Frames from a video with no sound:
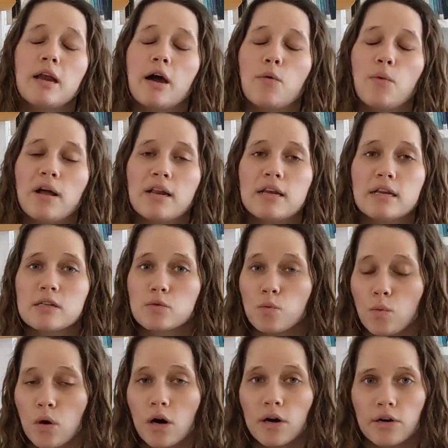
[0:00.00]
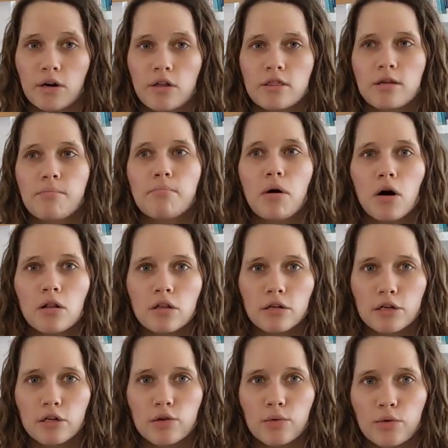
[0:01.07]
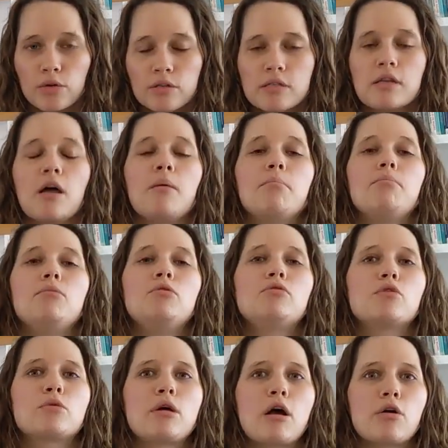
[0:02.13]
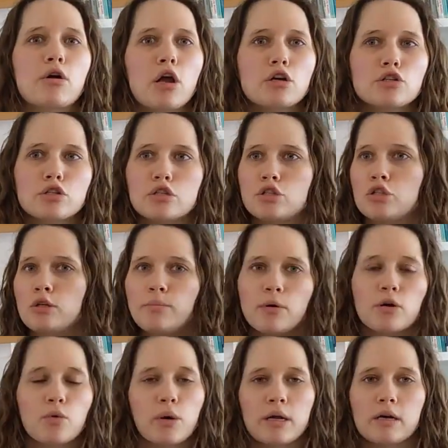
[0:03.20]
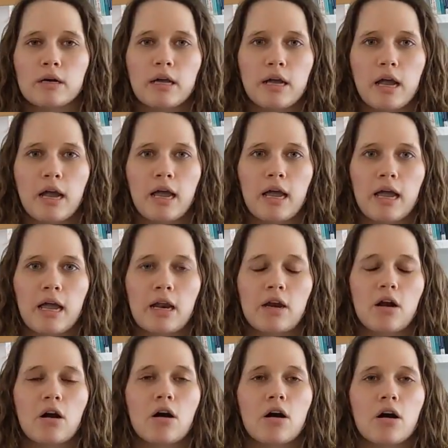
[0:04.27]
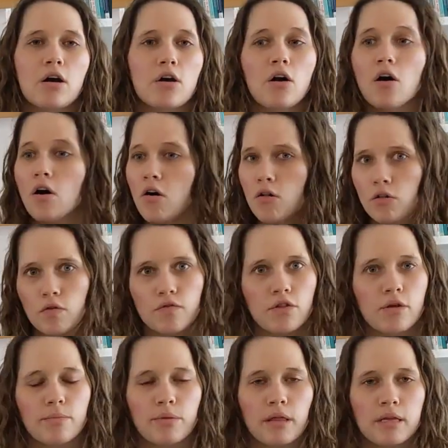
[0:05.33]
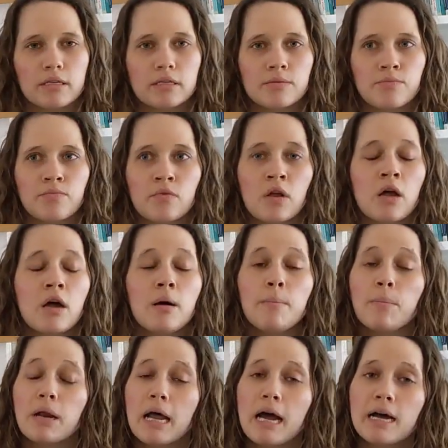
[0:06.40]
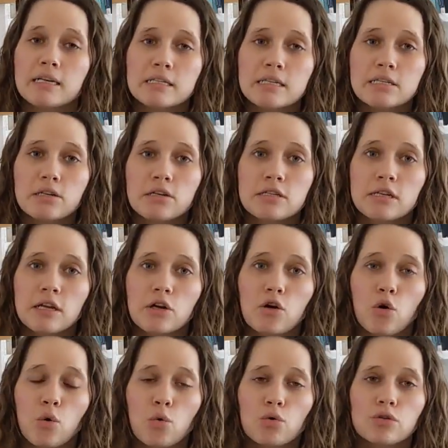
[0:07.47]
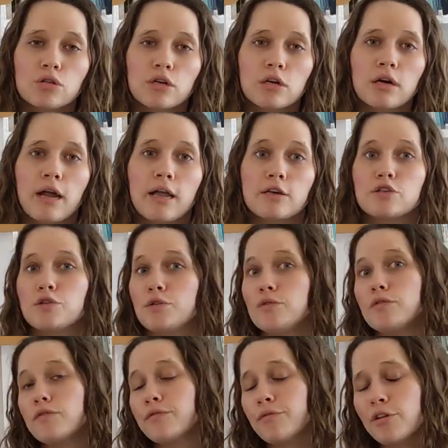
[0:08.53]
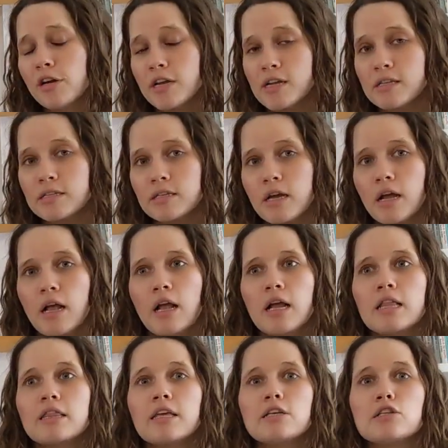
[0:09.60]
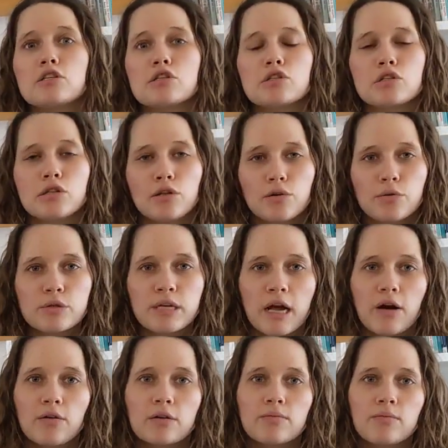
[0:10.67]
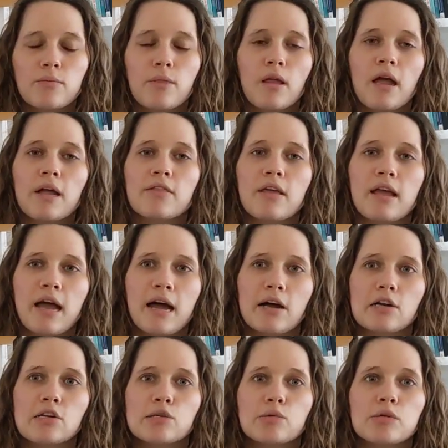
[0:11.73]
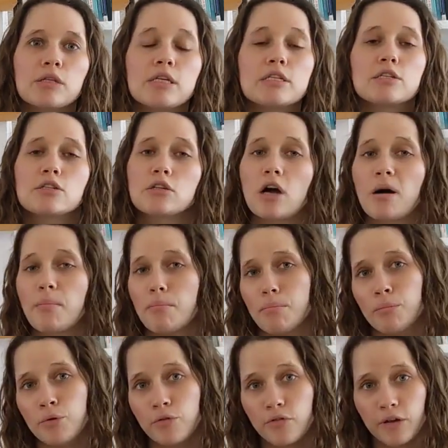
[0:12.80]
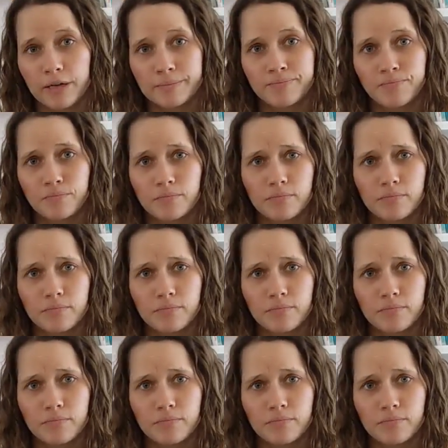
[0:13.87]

Now when it is water, the molecules move around super quickly and are all over the place. But as they start to get colder and to freeze, they slow down and they actually stop moving.